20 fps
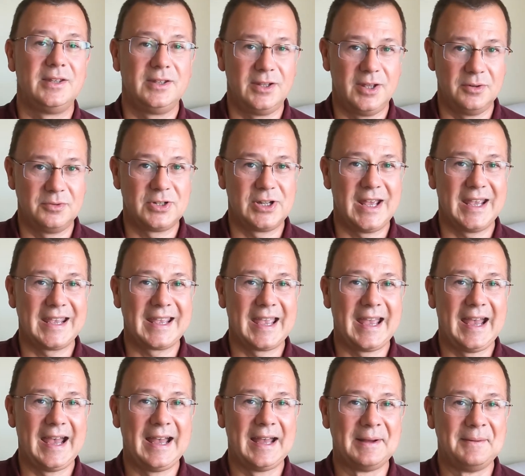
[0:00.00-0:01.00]
You take
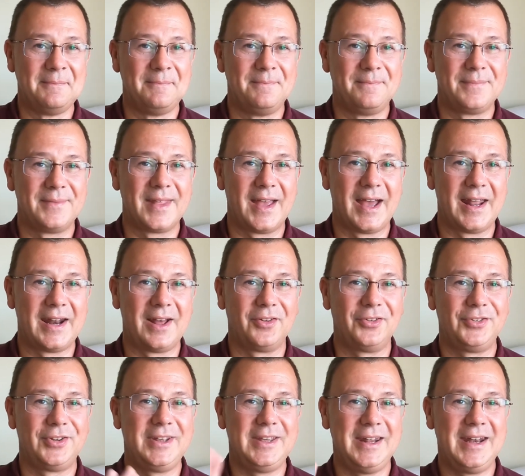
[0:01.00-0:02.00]
care, and I'll
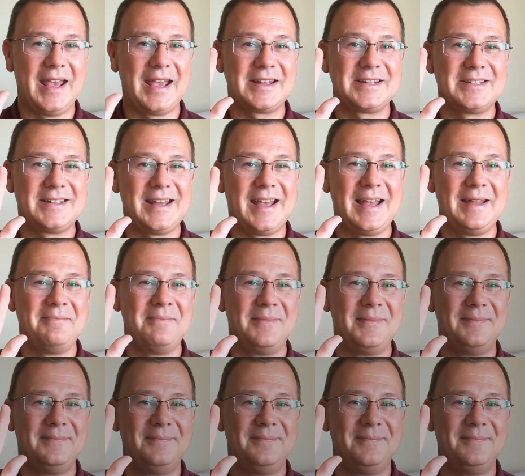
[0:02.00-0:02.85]
see you next time.